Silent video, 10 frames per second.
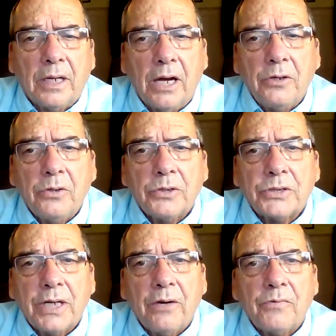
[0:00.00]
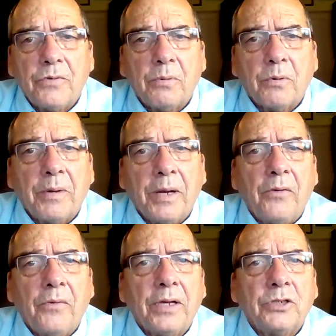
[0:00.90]
Allow yourself to
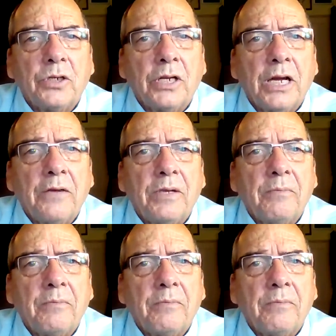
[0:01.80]
propel things in your life